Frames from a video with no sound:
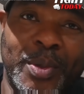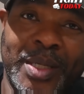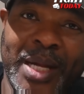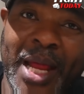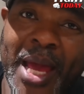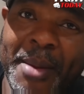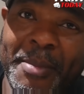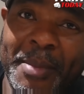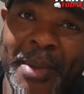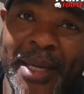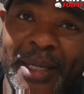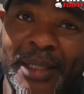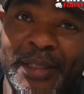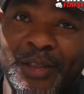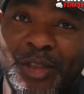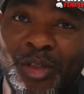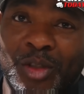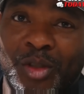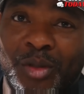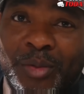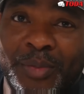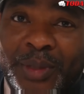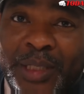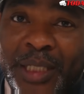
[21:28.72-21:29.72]
in a
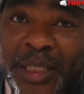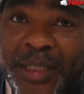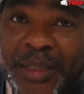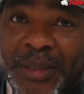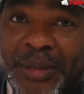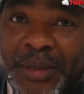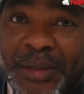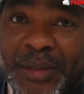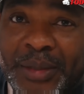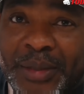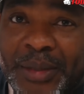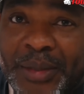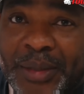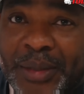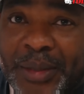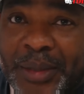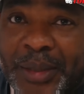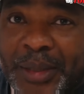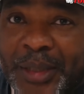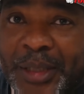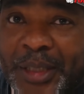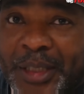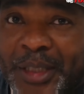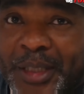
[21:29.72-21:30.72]
cross-division super
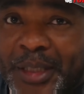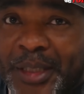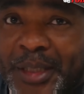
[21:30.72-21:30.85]
fight.